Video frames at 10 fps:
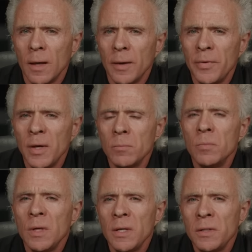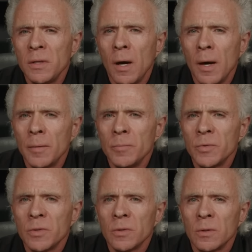I think many
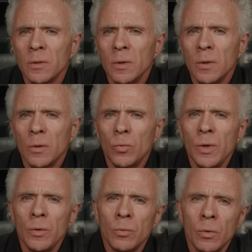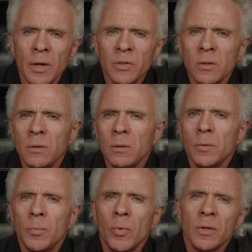times we rush into
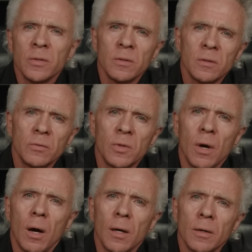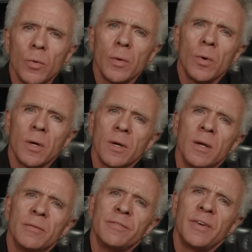the presence of God and we want to
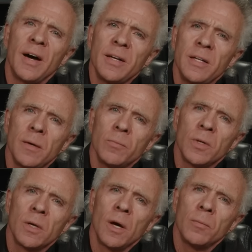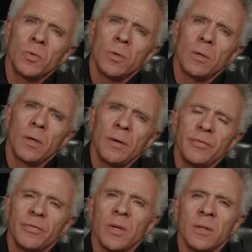invite Him to come to a love
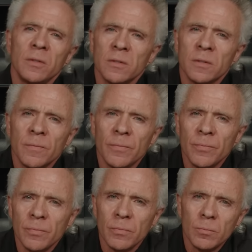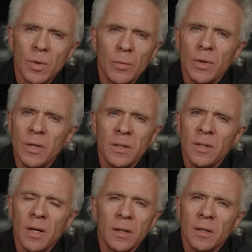feast, but we didn't
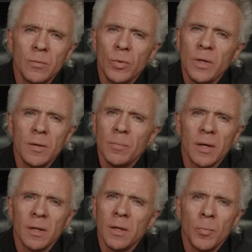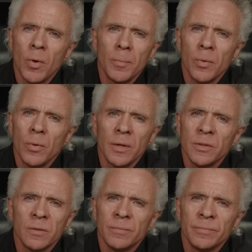take any, we didn't make any
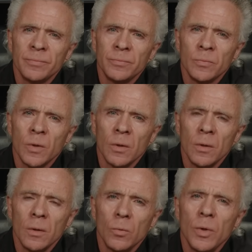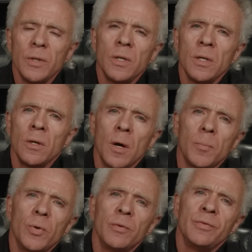preparation. We did not
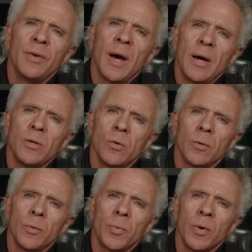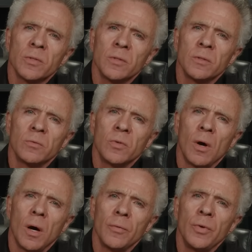put value on the presence of
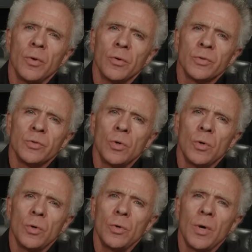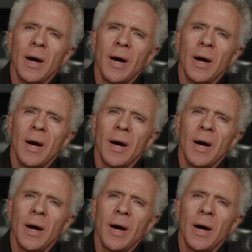God. There is no